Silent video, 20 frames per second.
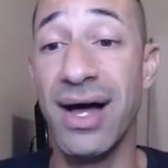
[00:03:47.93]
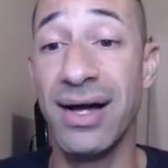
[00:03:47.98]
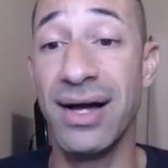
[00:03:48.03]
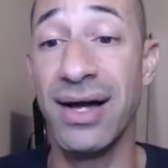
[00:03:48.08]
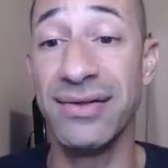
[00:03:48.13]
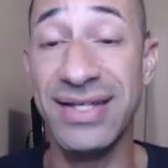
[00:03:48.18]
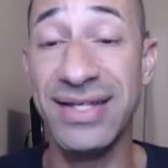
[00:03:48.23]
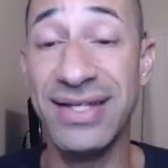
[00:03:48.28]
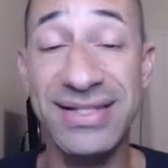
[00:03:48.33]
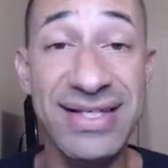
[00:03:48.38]

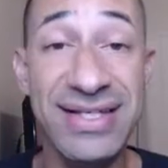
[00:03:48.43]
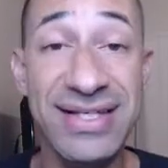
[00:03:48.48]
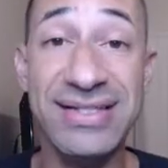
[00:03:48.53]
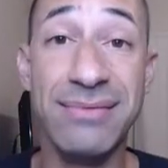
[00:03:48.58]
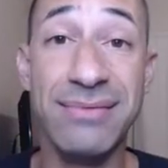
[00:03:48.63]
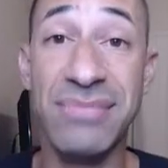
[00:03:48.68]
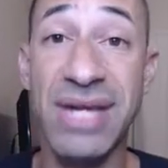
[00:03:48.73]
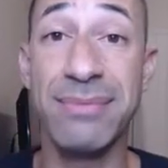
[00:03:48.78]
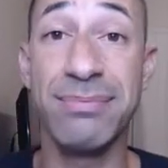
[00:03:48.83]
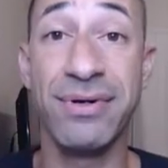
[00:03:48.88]
This isn't
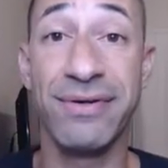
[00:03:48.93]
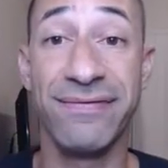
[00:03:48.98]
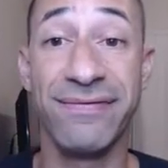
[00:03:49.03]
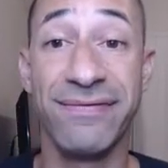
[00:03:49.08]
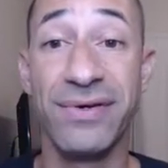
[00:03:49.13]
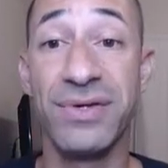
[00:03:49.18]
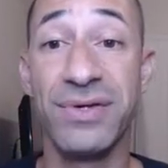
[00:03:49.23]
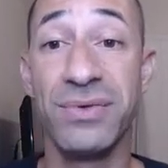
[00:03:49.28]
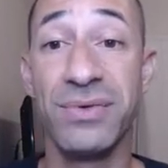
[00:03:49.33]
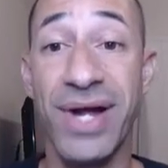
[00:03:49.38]
my
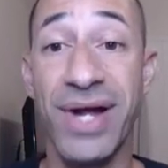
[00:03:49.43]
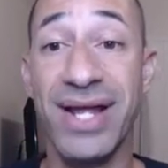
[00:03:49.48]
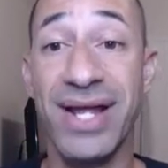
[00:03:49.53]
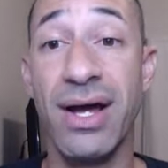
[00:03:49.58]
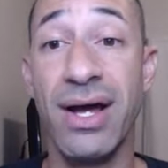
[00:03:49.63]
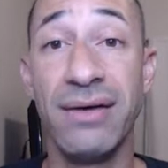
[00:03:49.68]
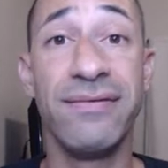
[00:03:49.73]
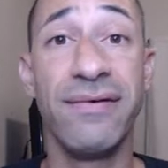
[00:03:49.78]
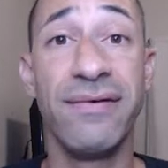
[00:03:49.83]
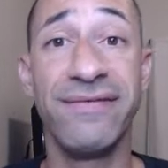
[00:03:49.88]
preferred way
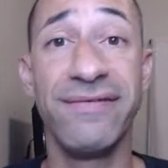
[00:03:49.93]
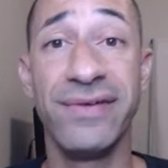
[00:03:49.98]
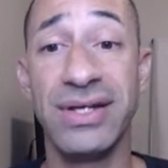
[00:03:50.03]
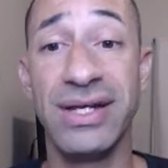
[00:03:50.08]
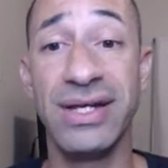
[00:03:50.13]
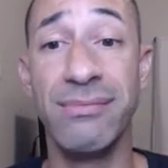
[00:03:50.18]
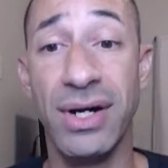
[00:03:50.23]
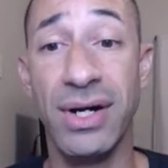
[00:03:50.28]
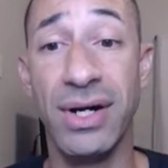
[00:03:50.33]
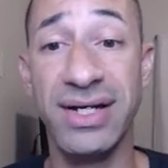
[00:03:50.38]
of
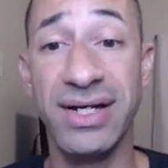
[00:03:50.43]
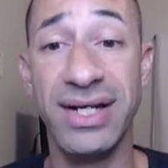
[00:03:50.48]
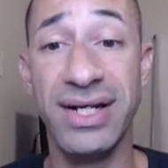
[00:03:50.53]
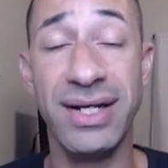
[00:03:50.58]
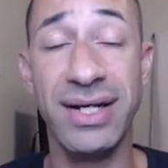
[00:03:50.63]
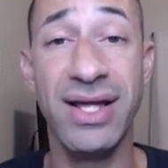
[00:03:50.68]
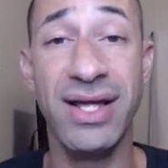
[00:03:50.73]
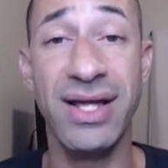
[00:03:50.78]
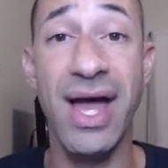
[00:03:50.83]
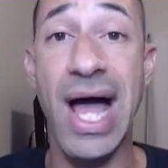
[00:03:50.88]
affiliate marketing.
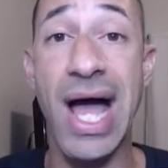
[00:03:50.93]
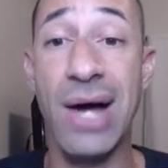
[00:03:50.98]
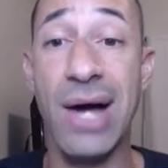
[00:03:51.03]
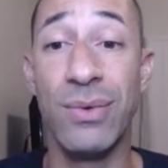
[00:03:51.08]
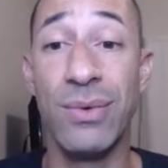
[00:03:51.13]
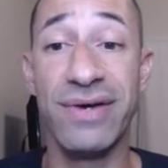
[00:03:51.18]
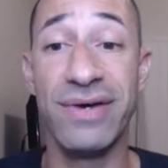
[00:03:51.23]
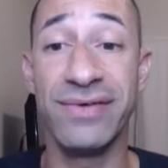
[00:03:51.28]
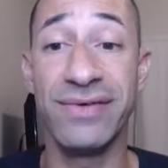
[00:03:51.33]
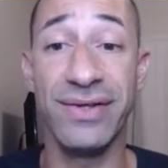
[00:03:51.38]

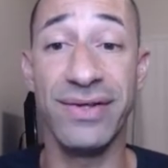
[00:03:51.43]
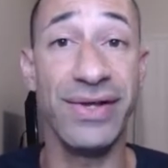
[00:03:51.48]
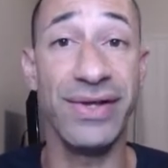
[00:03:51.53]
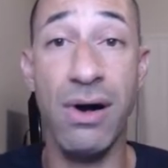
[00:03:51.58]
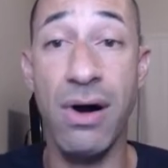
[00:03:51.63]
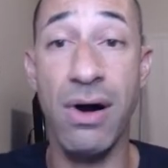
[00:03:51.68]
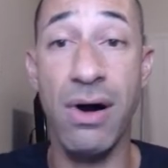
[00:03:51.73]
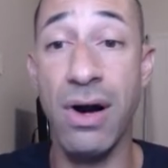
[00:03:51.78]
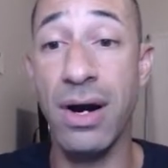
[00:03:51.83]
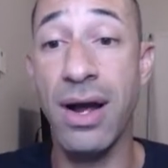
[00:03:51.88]
However, there
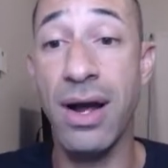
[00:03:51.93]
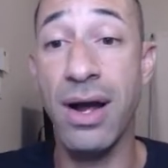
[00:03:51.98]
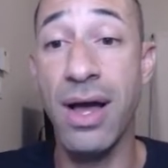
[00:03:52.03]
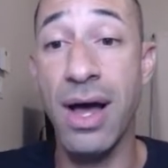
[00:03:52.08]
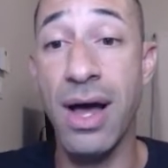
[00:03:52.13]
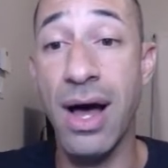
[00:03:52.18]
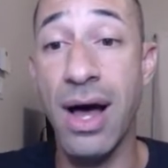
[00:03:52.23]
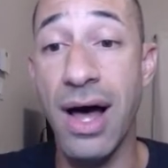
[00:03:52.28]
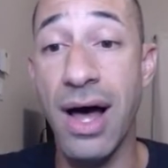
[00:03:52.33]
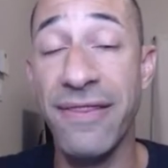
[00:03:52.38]
are
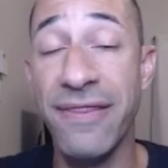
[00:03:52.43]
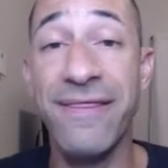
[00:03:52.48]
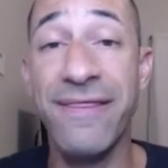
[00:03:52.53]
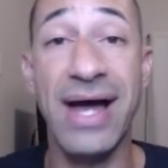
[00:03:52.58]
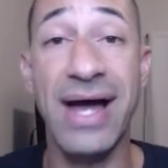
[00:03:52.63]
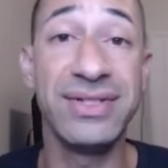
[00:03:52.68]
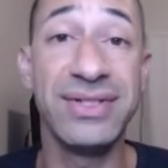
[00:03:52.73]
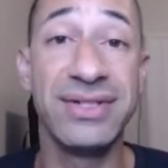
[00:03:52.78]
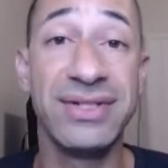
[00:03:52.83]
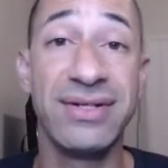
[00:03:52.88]

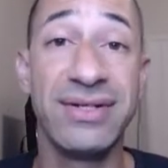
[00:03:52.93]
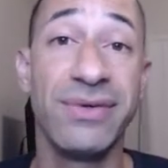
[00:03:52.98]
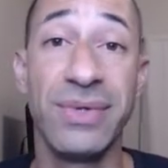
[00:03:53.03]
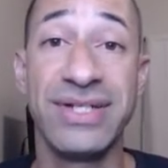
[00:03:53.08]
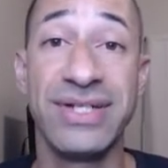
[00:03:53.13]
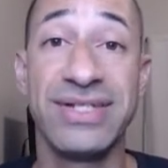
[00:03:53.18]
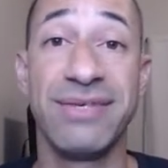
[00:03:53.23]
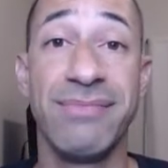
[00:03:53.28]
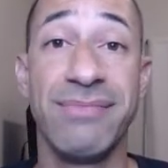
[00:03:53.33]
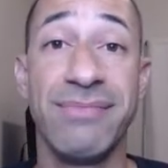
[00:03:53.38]
1,000 different
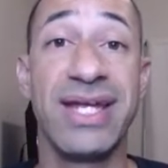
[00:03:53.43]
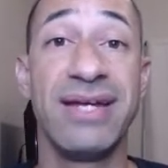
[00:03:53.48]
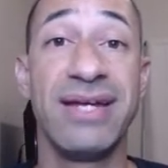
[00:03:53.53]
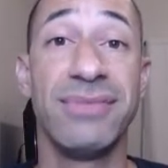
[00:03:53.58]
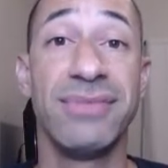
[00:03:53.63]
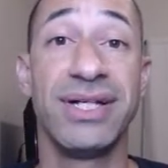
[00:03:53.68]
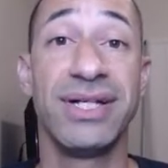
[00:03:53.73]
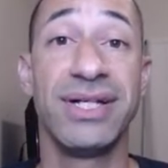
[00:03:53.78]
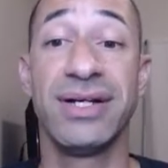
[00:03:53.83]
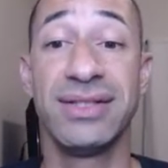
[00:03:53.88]
ways of making
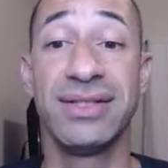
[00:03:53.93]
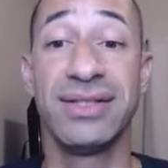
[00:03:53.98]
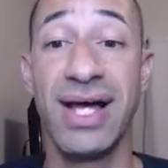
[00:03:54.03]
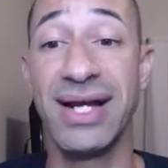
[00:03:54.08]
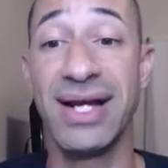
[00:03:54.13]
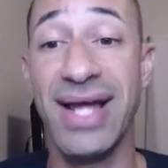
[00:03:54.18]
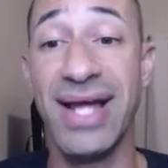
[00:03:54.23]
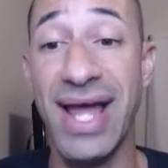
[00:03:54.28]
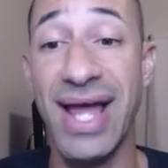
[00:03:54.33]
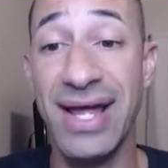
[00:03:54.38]
money online,
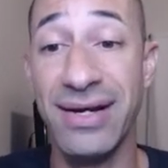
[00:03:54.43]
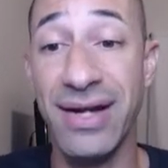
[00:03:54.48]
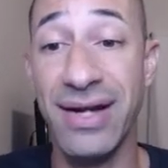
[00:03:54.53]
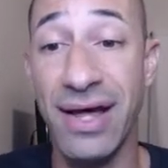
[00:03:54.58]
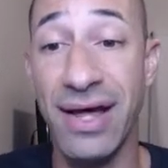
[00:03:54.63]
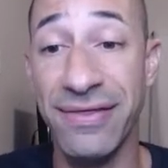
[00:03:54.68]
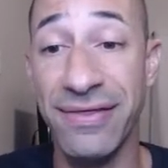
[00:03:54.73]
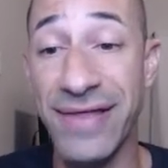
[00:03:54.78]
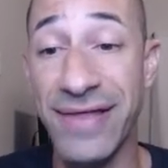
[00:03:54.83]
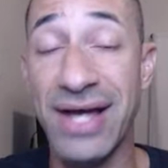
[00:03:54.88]
and
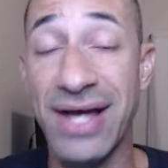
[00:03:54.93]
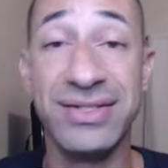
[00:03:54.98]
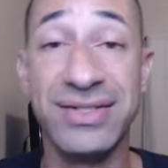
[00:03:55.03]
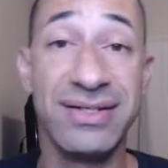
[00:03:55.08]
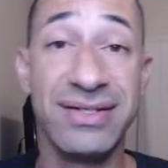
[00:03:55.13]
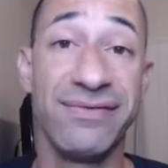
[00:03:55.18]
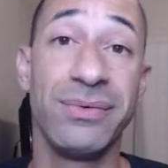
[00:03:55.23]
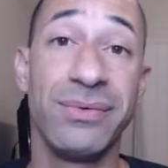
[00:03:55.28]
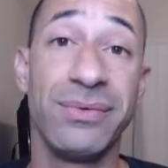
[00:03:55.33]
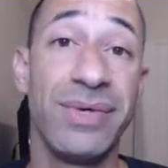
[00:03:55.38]
1,000
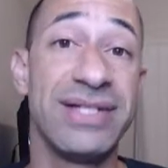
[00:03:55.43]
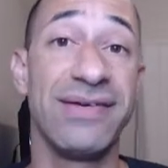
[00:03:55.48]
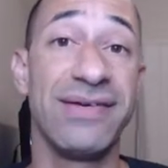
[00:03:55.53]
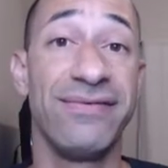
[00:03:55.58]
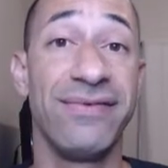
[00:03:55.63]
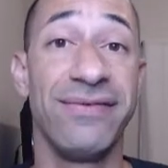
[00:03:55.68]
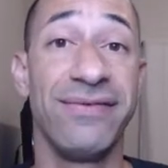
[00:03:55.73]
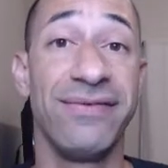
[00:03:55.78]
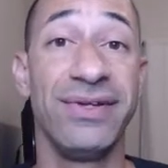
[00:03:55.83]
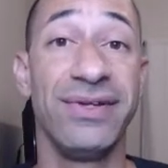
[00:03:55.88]
different ways of
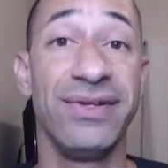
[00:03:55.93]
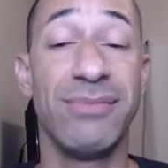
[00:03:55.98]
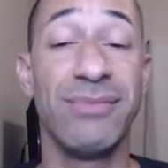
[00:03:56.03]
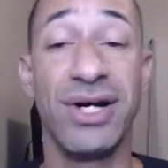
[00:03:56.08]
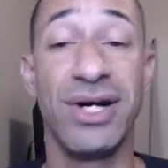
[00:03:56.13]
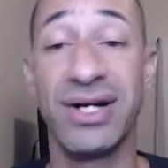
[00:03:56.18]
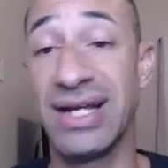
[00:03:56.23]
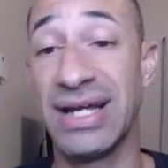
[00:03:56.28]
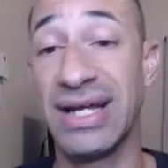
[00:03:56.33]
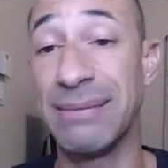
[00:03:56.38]
affiliate
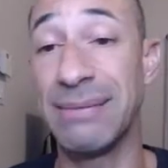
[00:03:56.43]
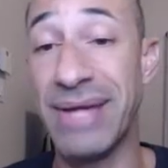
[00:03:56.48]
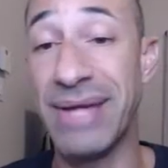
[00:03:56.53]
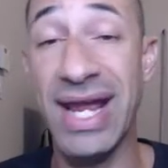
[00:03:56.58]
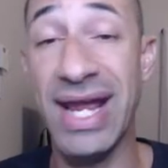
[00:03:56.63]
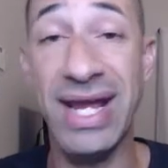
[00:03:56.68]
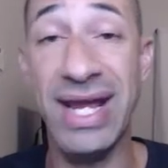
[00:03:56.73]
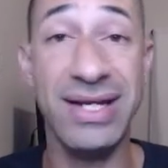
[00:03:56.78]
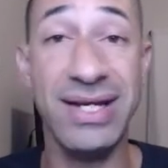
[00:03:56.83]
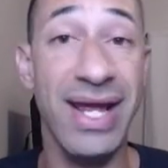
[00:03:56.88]
marketing,
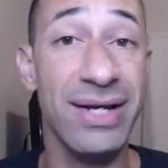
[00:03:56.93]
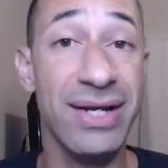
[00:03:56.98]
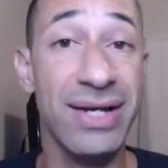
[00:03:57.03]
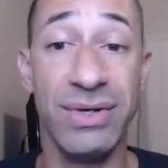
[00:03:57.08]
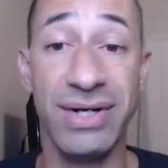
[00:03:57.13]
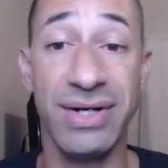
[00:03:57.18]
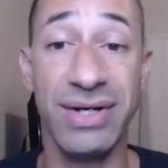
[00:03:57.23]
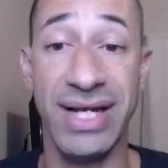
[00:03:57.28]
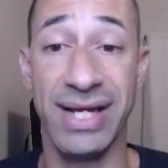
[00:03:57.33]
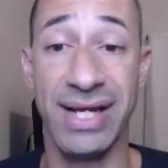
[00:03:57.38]
paid and
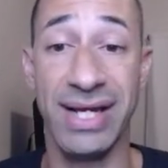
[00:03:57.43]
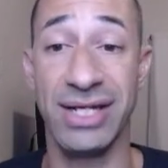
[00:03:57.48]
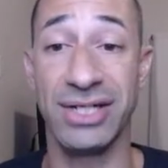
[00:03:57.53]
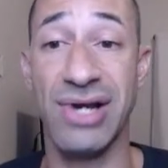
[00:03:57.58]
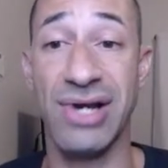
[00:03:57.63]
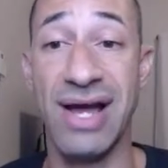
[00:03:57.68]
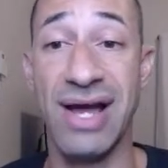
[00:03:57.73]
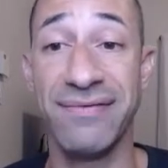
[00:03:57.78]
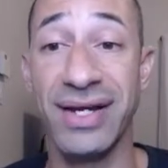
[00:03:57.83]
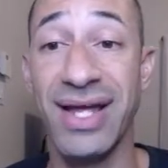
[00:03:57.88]
organic
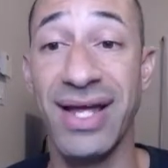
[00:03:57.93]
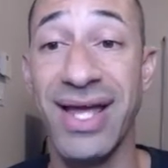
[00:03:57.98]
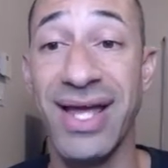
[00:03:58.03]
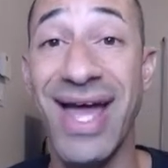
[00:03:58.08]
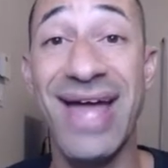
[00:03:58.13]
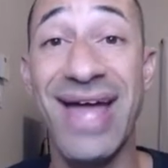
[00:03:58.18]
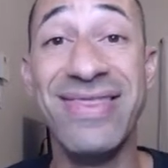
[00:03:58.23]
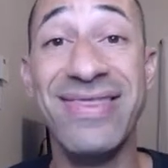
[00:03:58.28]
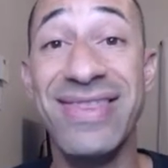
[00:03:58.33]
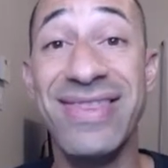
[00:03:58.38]
traffic,
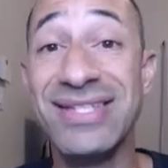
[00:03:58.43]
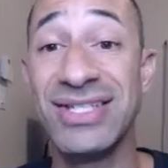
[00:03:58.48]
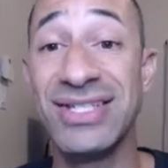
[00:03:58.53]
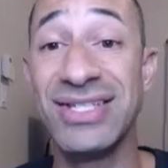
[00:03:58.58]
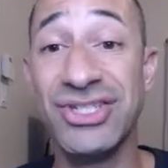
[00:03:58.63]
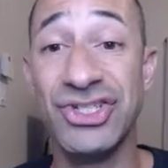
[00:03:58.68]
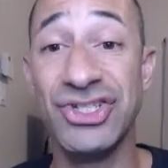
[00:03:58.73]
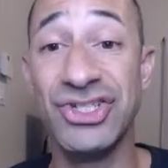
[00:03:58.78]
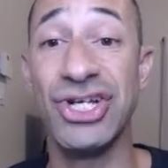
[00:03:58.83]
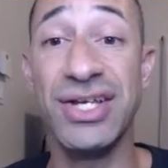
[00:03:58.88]
and this
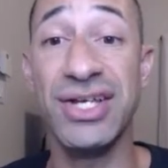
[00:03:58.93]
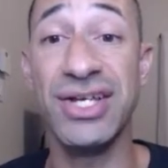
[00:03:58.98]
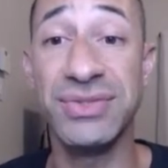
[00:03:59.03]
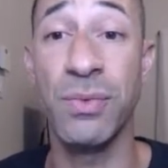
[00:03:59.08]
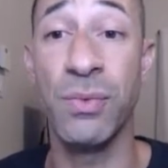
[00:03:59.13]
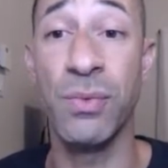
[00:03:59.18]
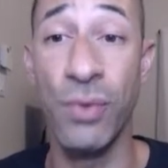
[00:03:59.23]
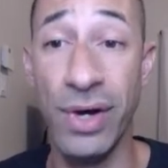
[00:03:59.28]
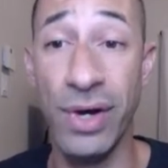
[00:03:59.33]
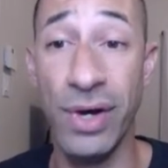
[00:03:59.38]
is just
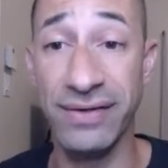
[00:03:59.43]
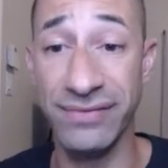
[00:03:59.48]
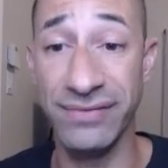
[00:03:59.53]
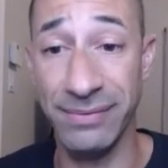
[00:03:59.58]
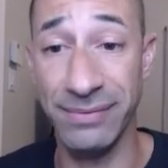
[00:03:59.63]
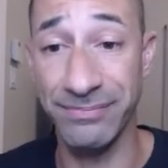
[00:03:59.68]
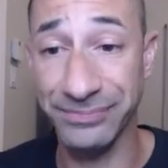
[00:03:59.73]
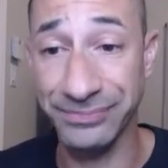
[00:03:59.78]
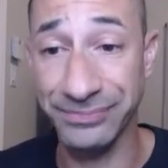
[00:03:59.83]
one of them.